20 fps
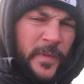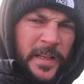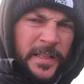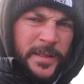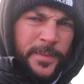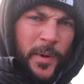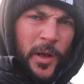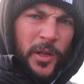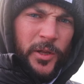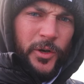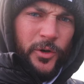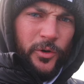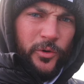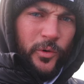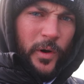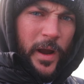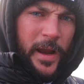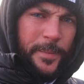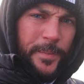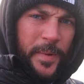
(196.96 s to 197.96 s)
small little
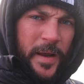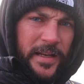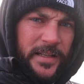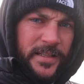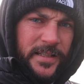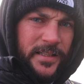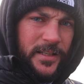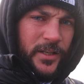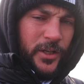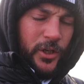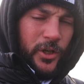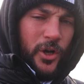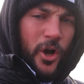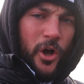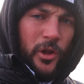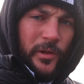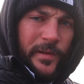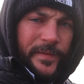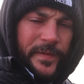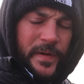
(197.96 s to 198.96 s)
crankbaits to
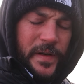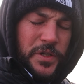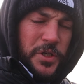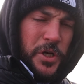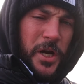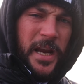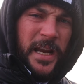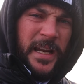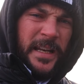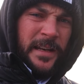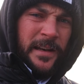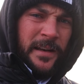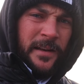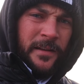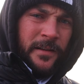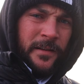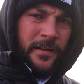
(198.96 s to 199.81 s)
call the fish in